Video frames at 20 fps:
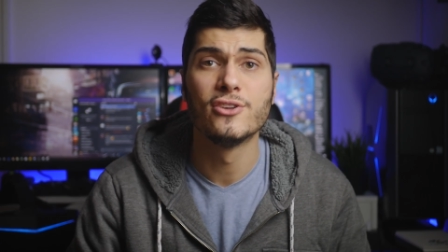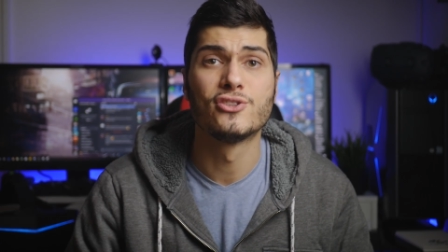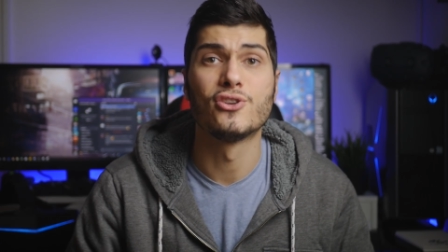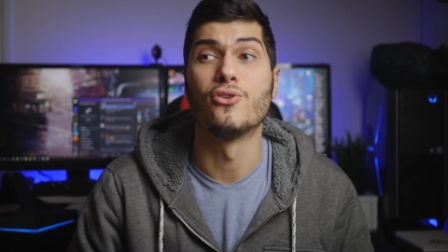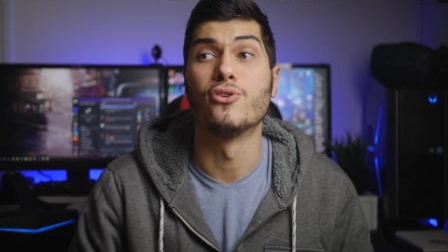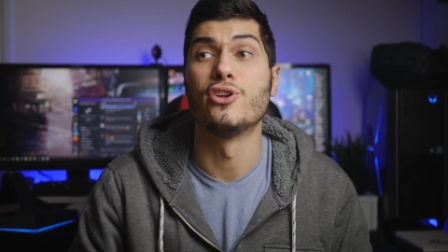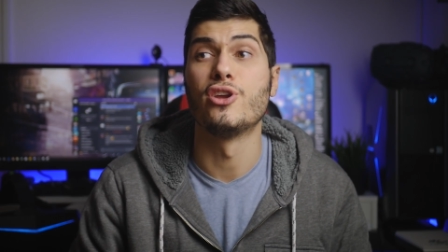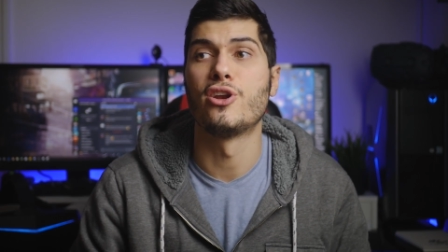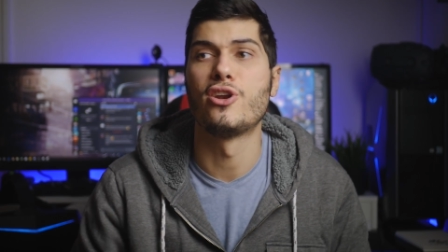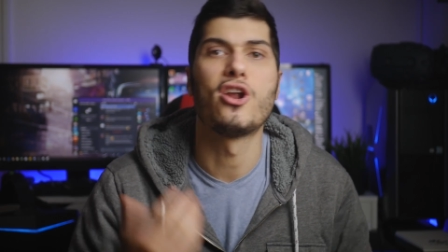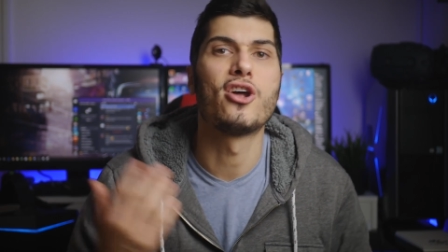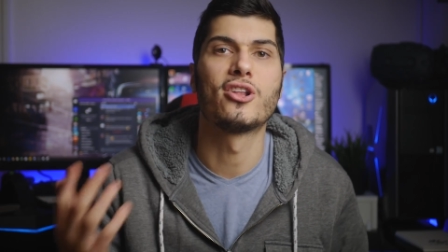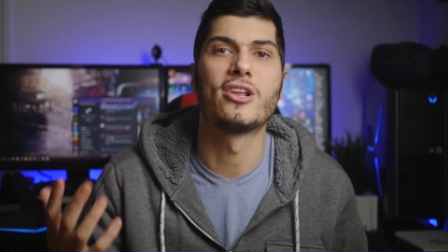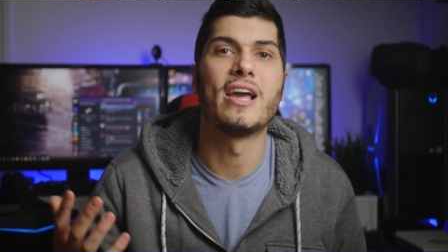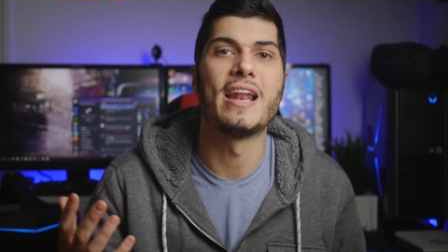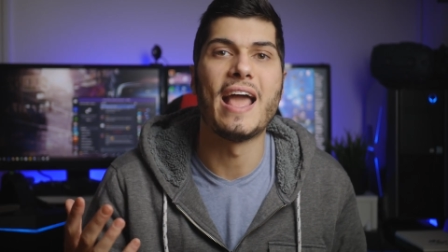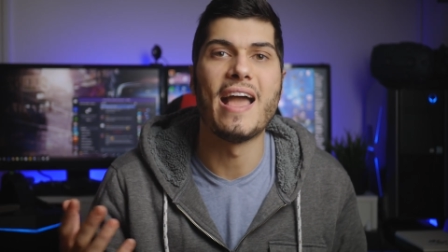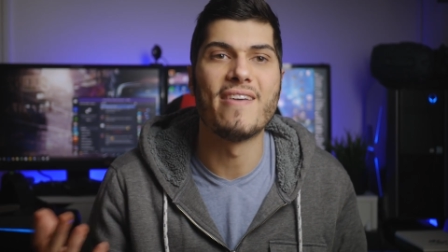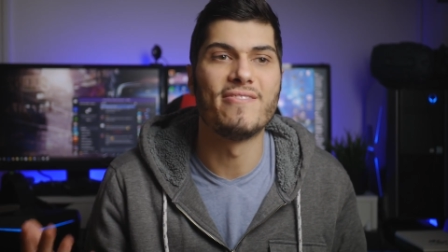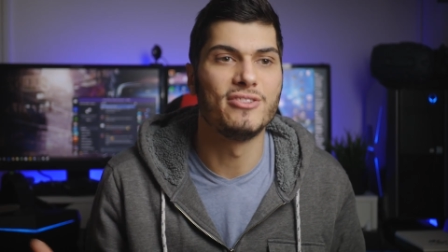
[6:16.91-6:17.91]
So you're not
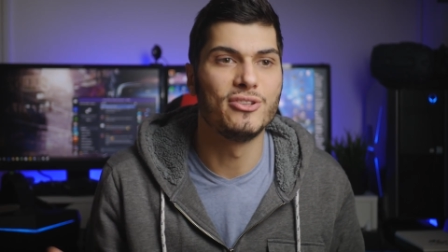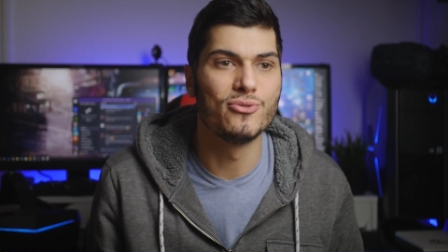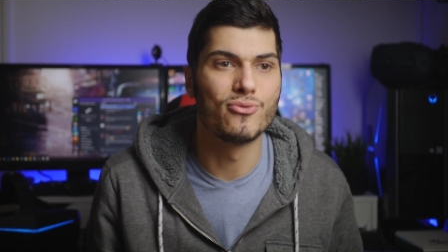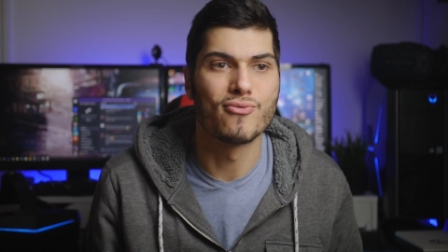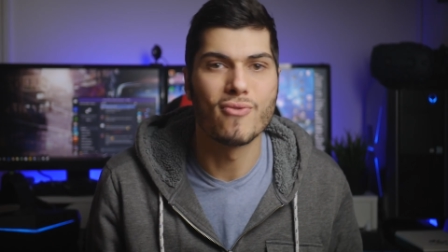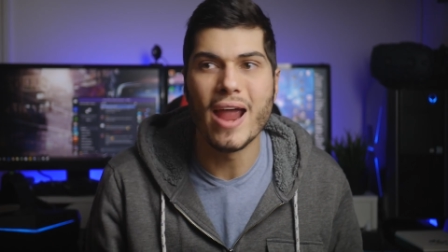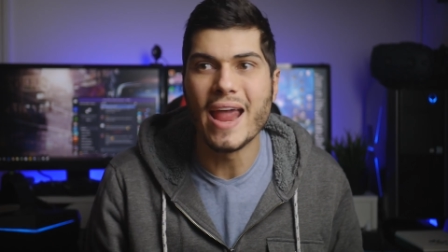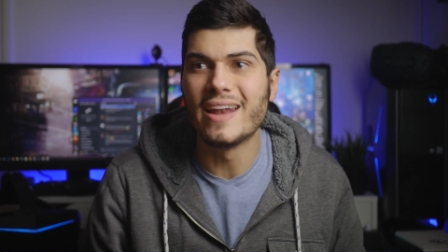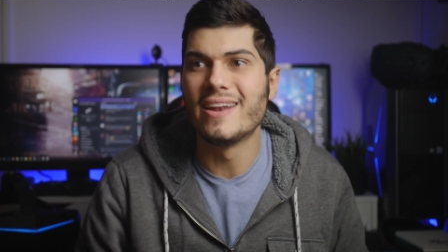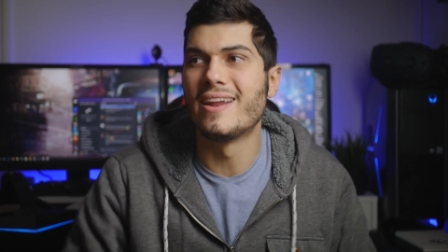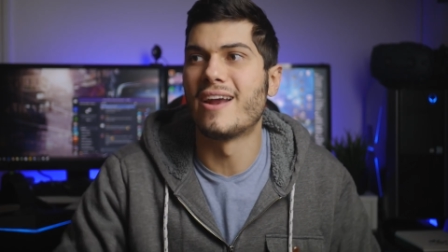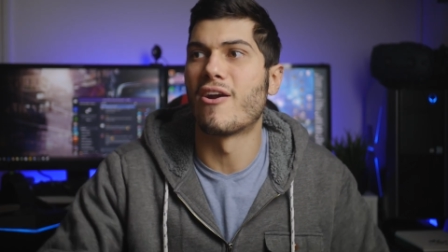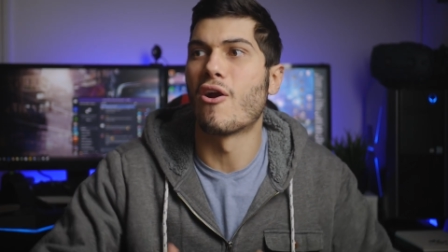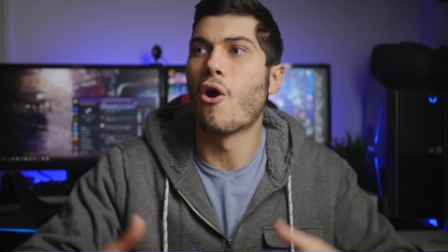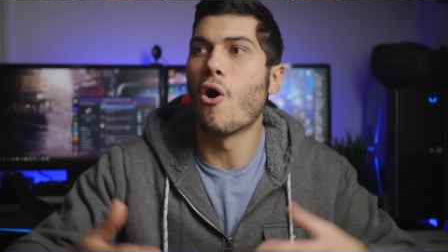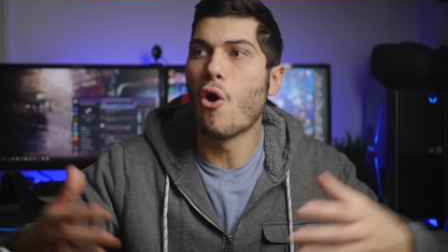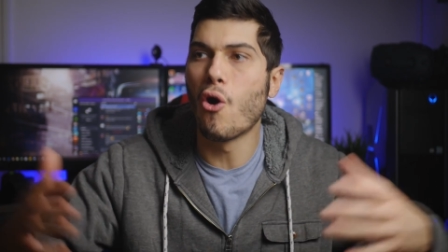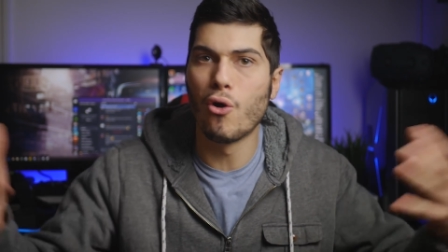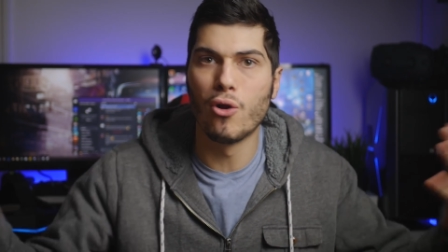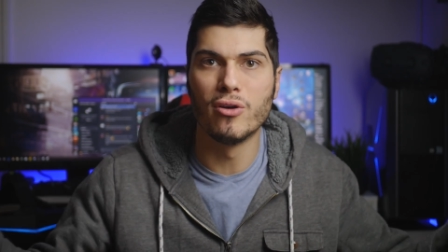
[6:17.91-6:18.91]
gonna have to
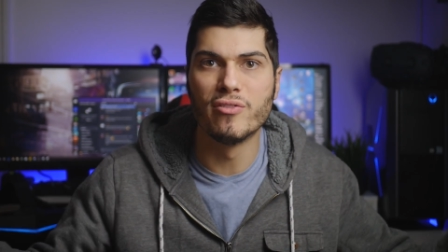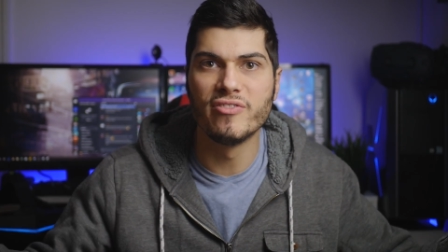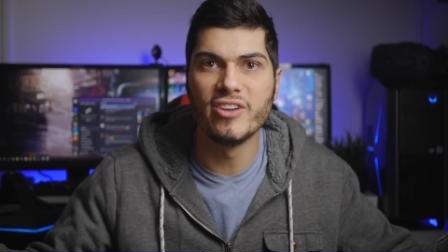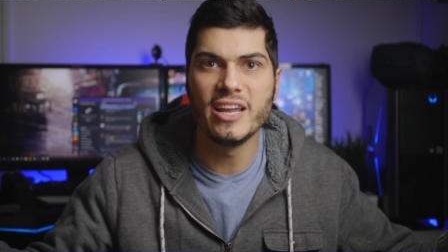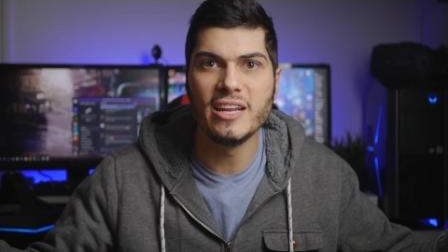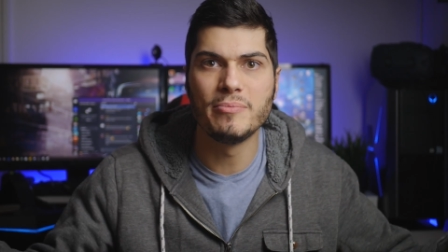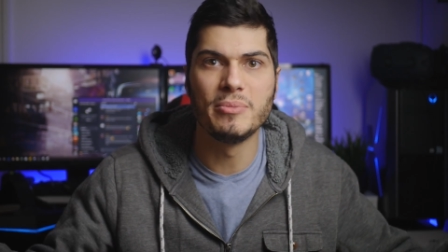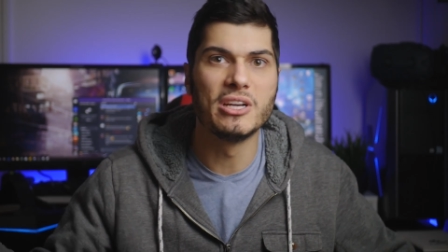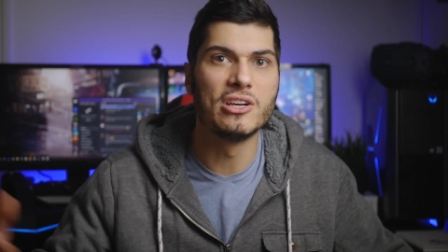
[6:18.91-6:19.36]
render all of it,